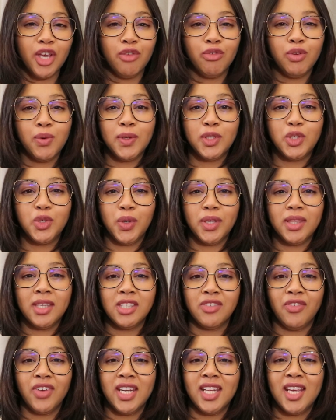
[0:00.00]
If you enjoyed
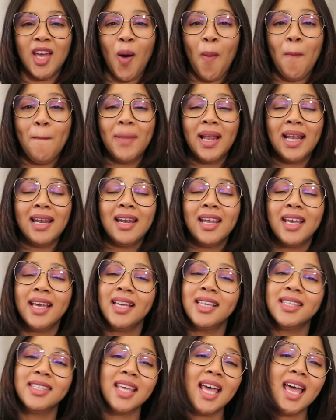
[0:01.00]
this video,
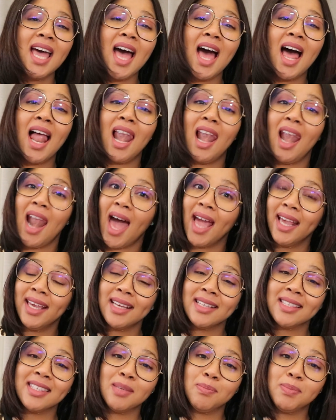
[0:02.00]
please like
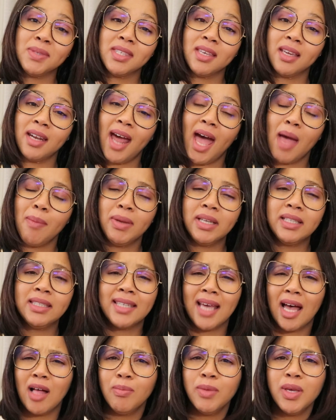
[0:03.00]
and subscribe, and
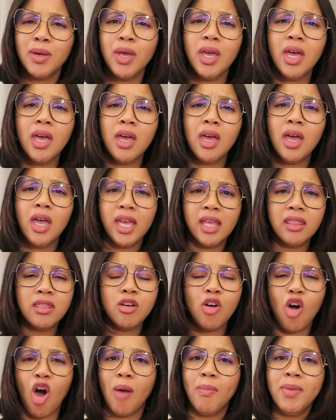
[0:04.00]
tell me in the
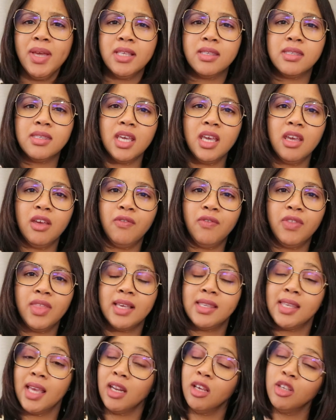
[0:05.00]
comments if
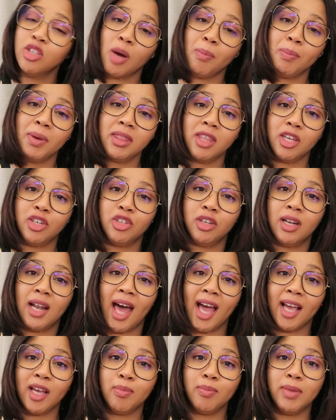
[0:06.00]
there's any topic that you'd
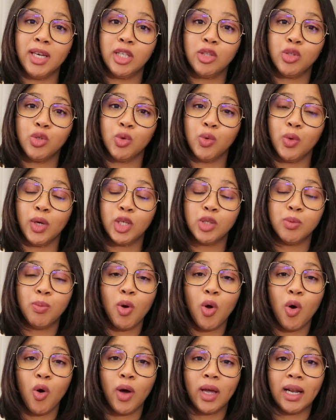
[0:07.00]
like me to
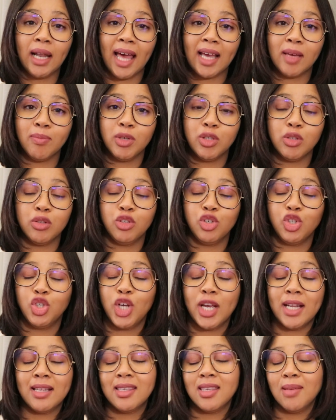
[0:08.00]
explore and like me to
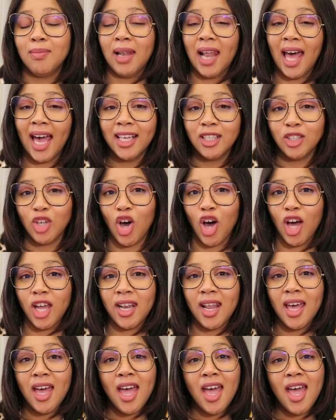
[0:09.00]
shed some light
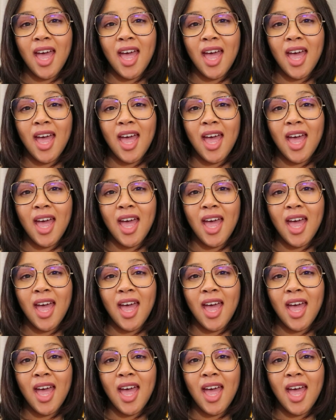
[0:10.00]
on.